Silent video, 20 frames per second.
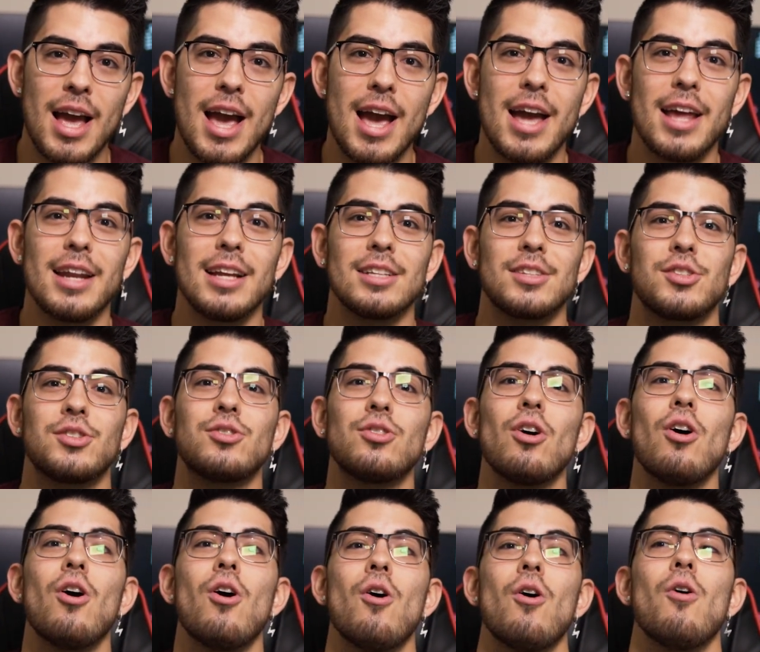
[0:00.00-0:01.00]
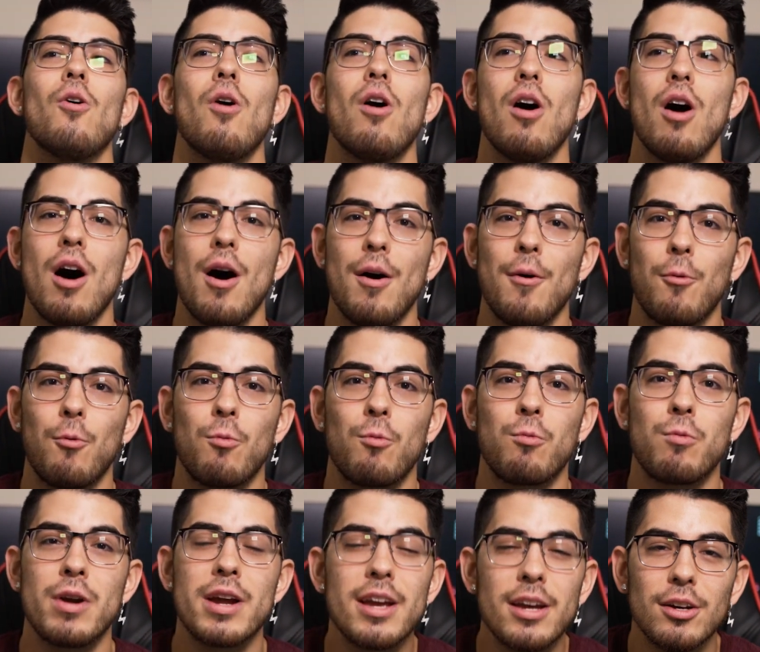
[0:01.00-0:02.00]
And it's so
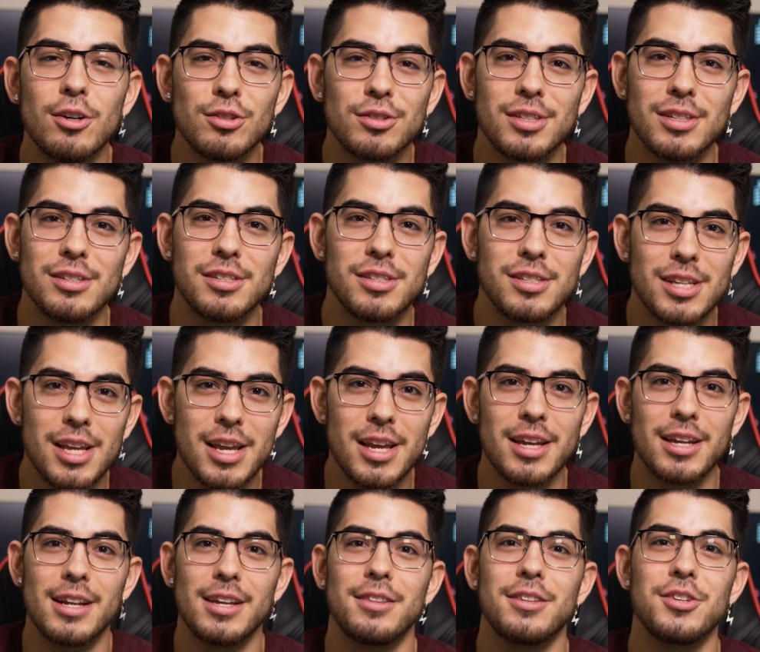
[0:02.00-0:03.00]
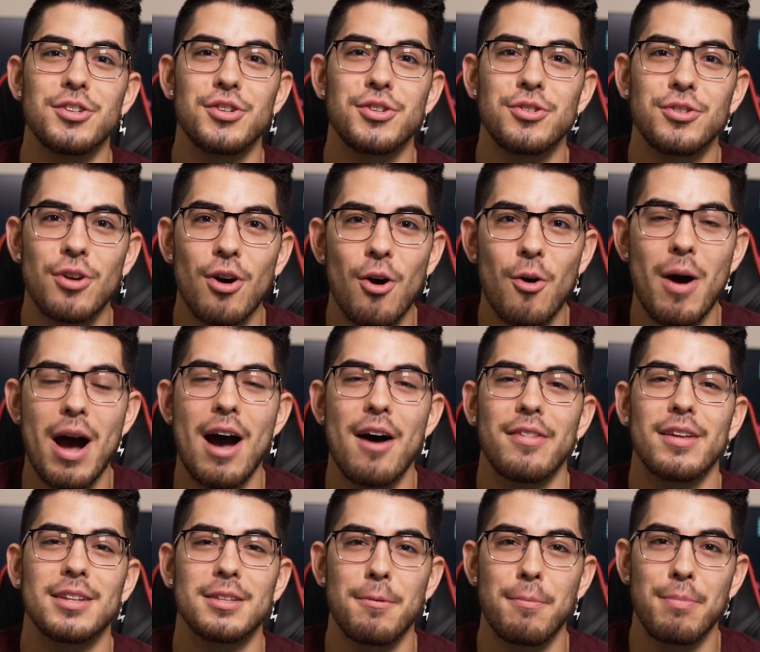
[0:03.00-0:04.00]
real to see it in this show how
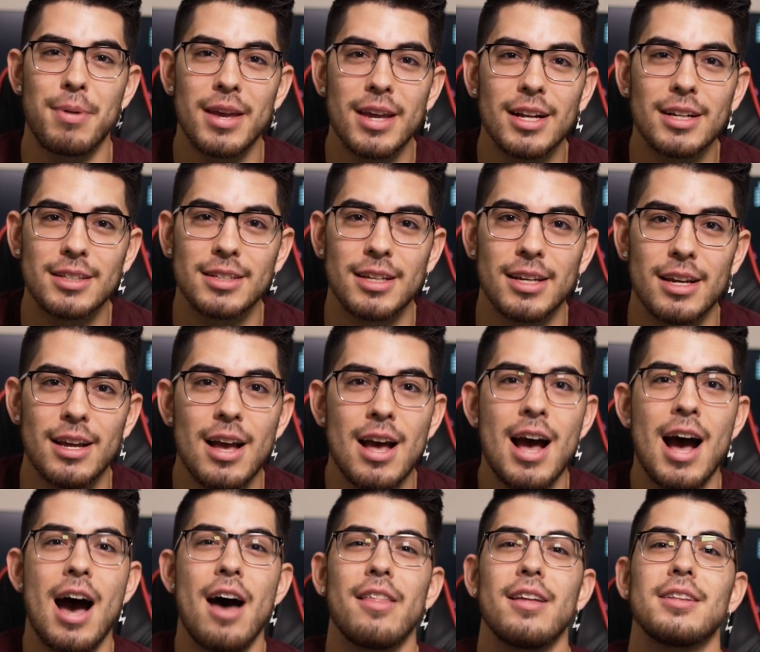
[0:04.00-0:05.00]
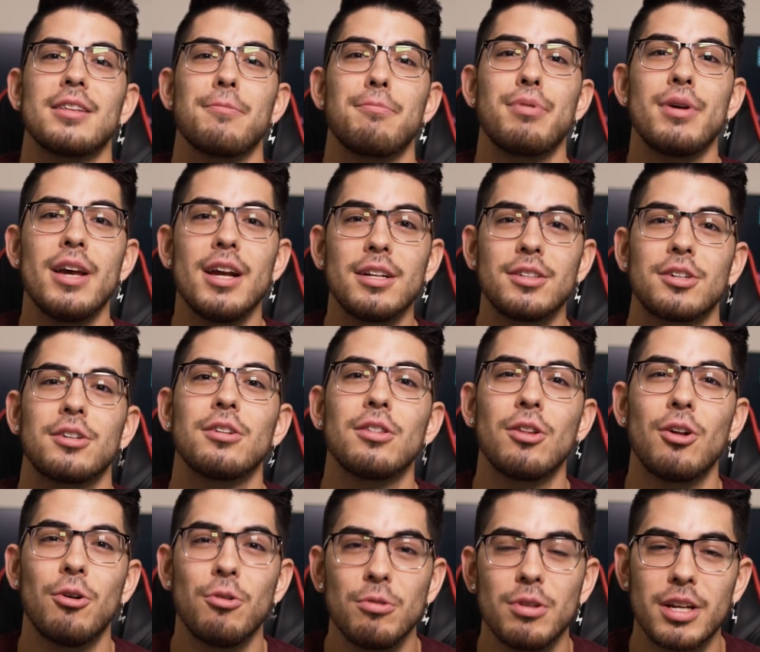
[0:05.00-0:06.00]
they depict it how they depict her
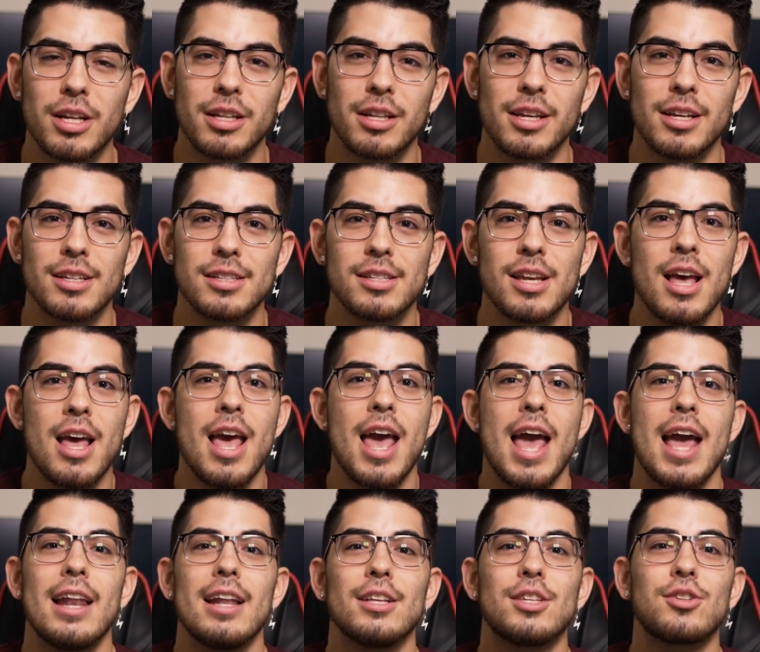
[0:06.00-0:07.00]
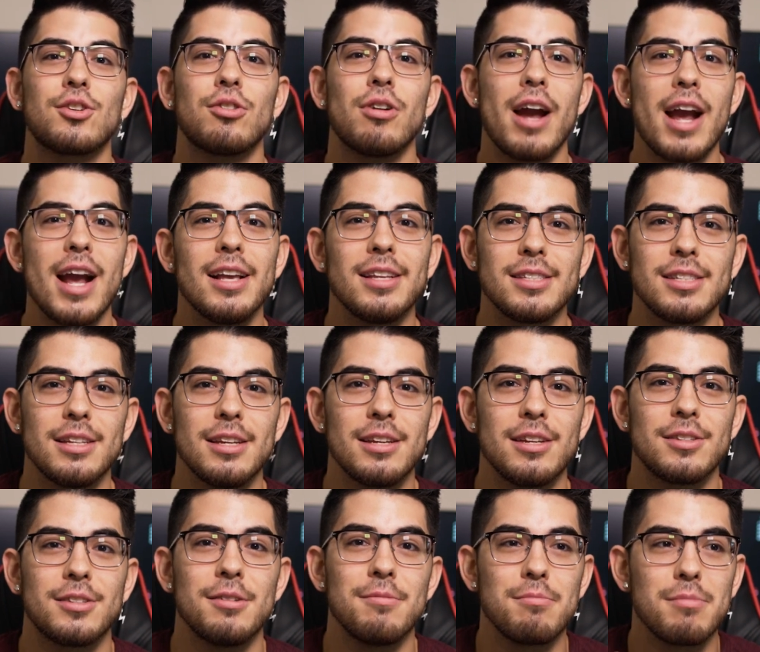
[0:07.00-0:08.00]
loneliness and it's crazy
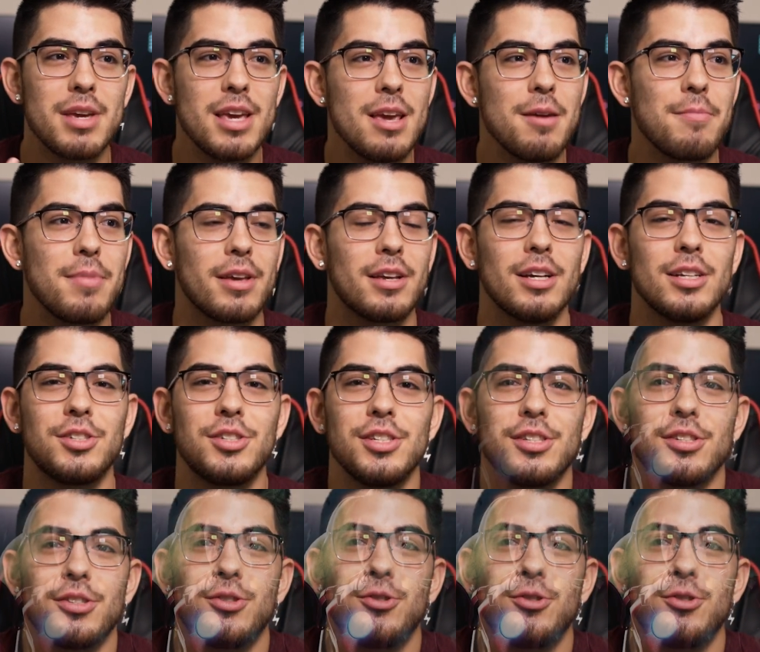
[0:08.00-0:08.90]
to me because she's a